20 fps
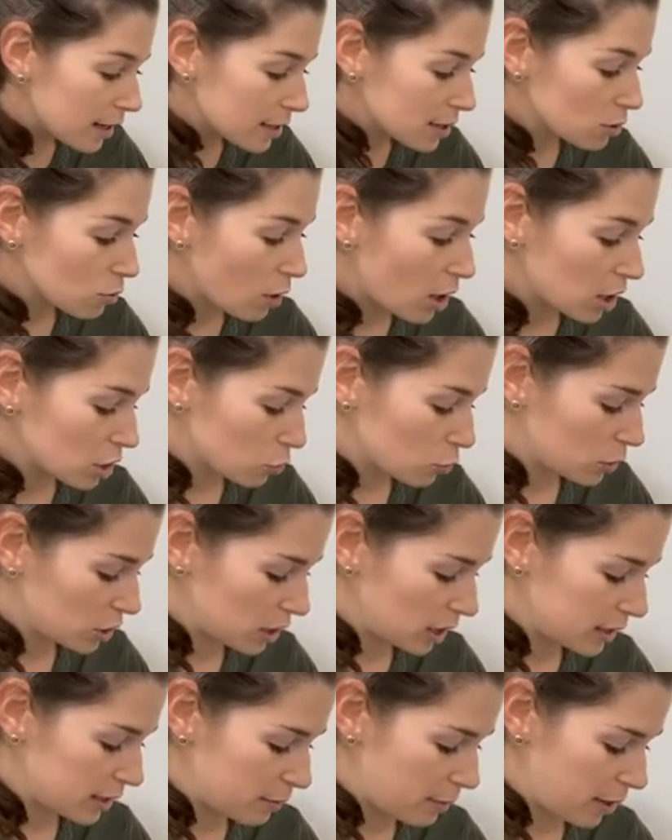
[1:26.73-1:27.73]
squash, which I
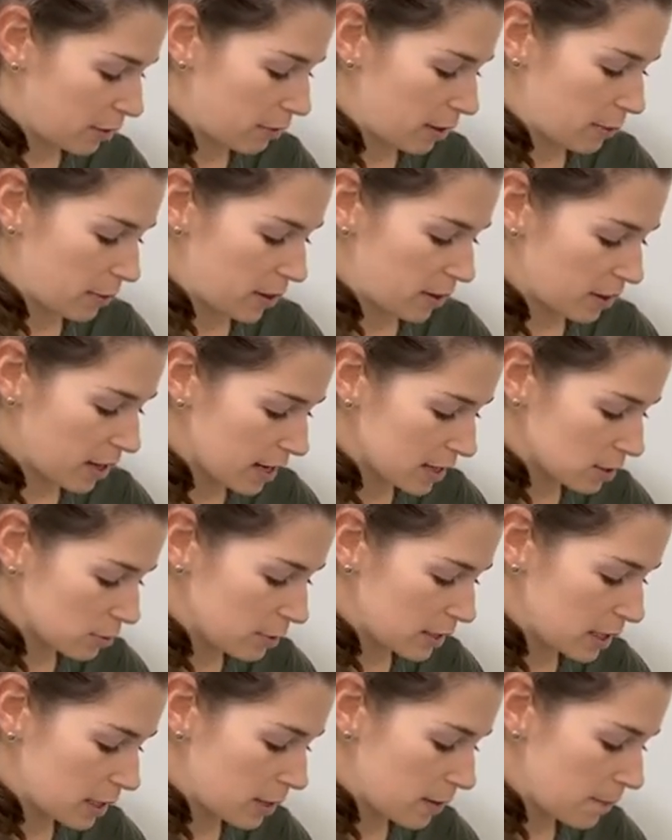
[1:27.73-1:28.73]
did my wham on last week.